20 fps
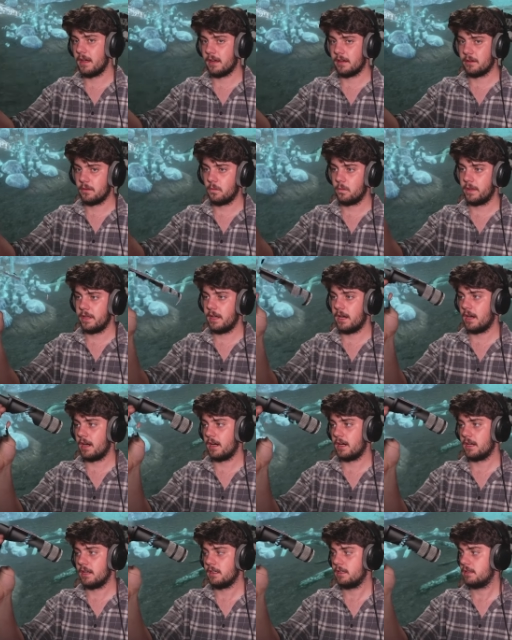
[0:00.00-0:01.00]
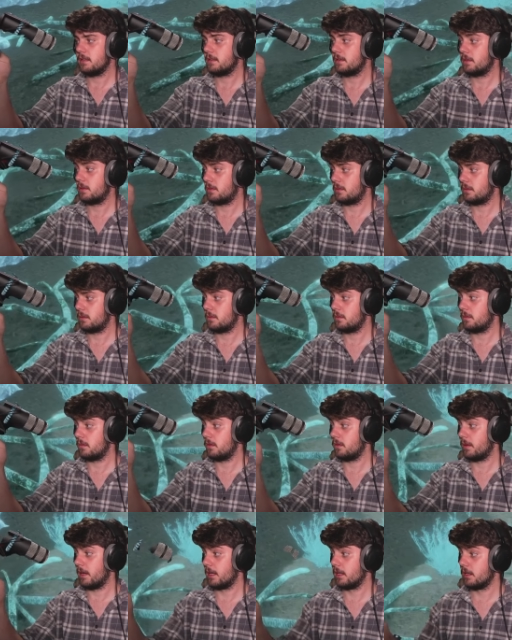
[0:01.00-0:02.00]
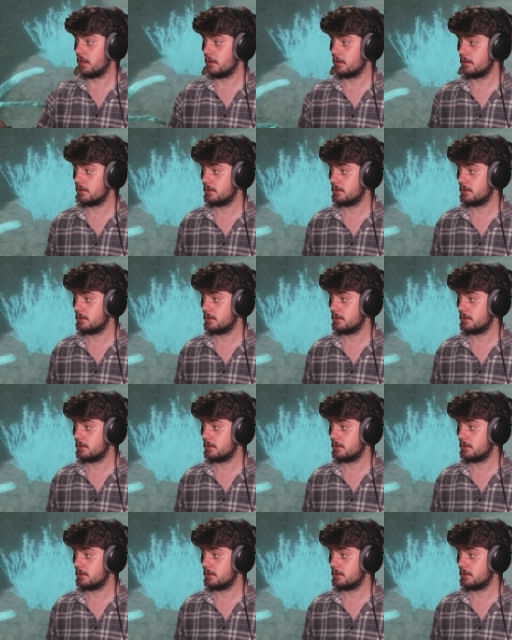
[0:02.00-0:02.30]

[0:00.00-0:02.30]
We are... Whoa, hello.